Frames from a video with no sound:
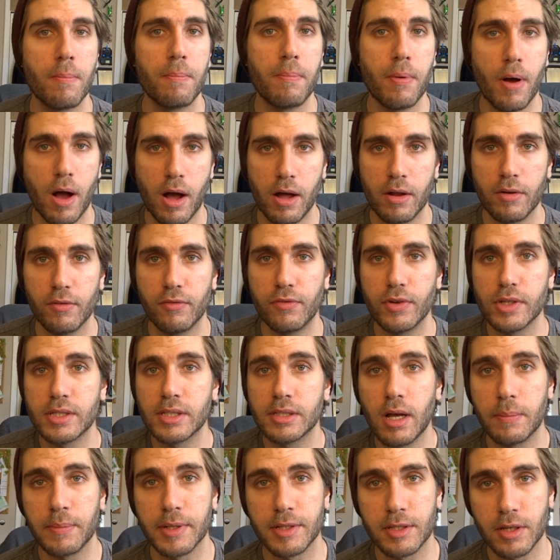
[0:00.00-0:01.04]
But for
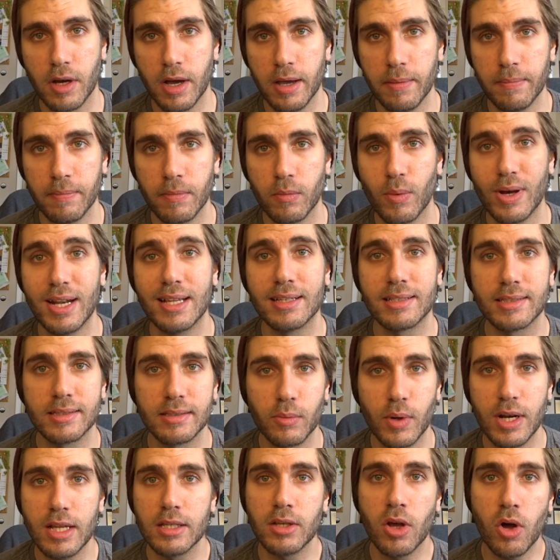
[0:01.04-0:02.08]
summertime, when it's
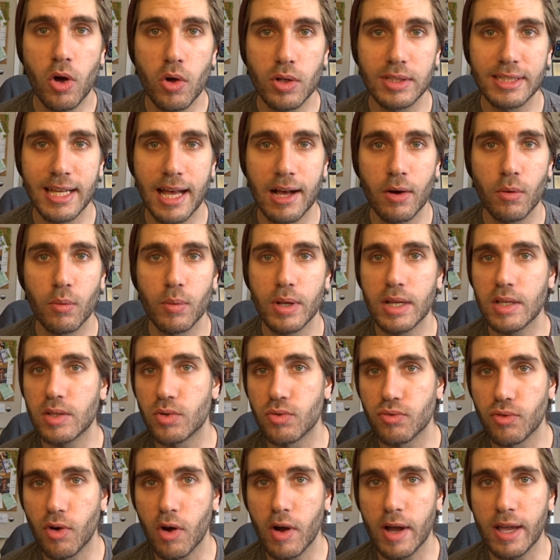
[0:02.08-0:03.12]
hot out, when it's
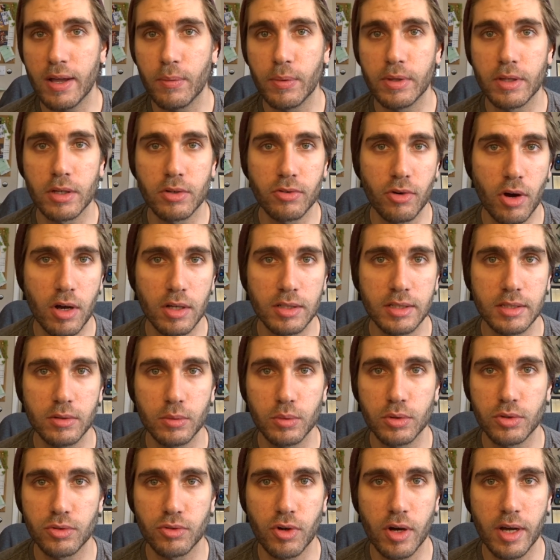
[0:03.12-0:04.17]
dry, when the grass is
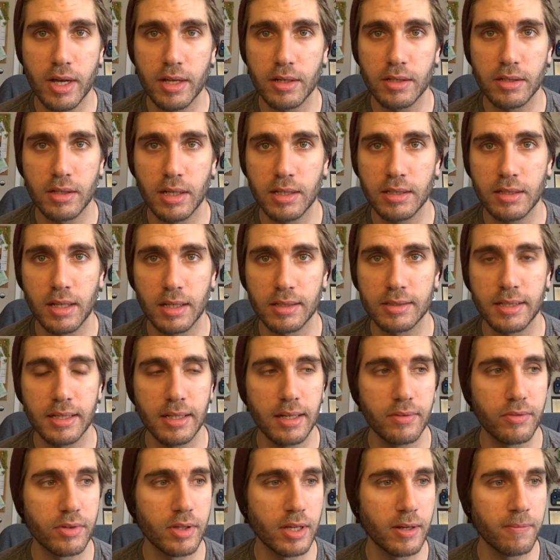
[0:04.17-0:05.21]
all dry and dusty and
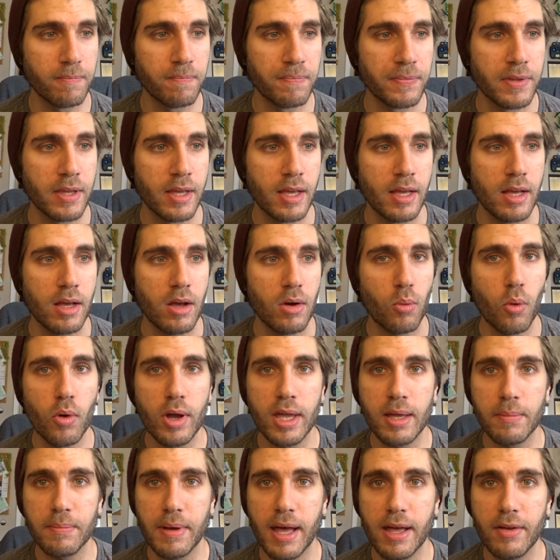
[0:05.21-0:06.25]
everything,
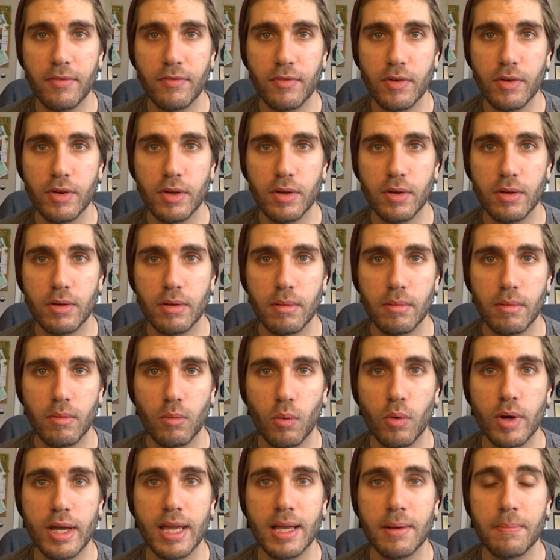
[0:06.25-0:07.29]
walking barefoot
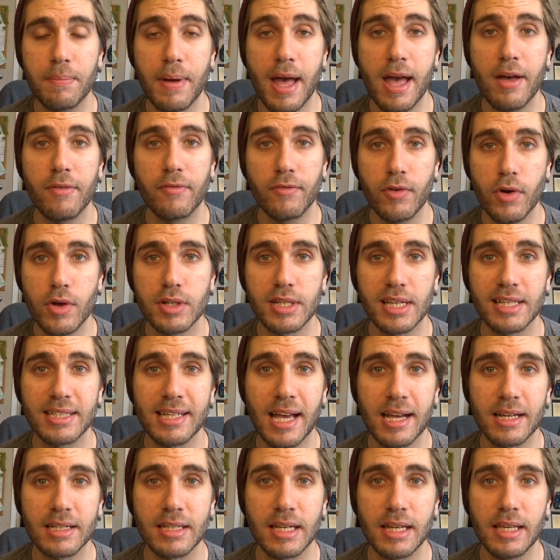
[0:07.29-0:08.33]
is
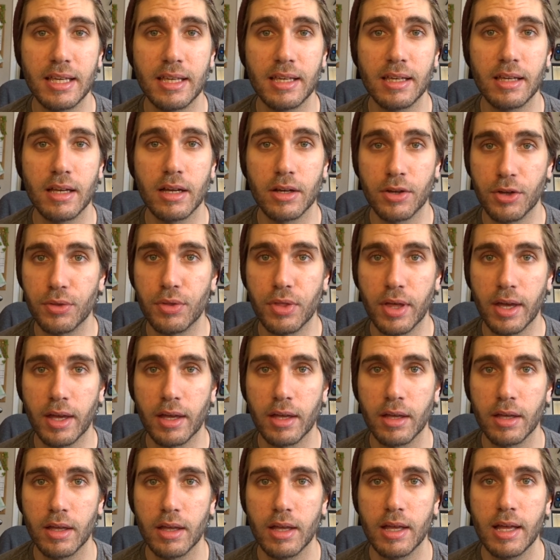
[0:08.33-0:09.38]
actually a good thing.
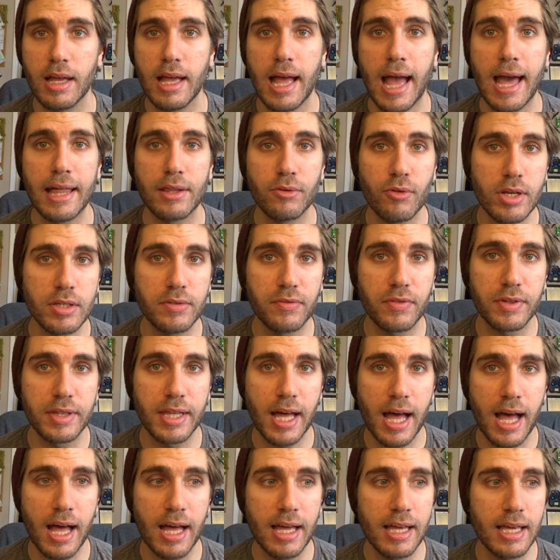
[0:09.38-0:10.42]
And the reason for
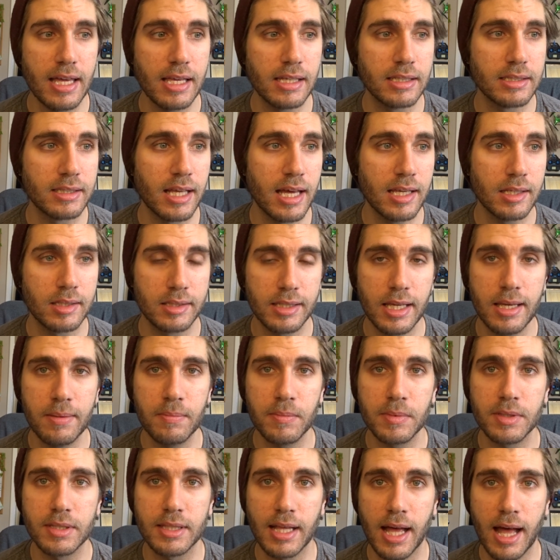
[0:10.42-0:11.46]
that is that it
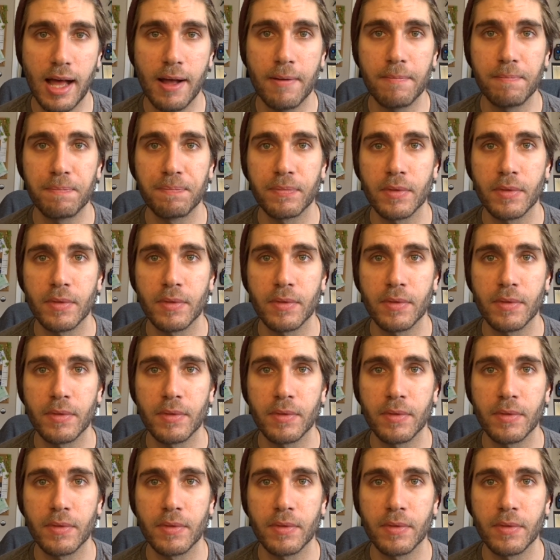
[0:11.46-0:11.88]
seems that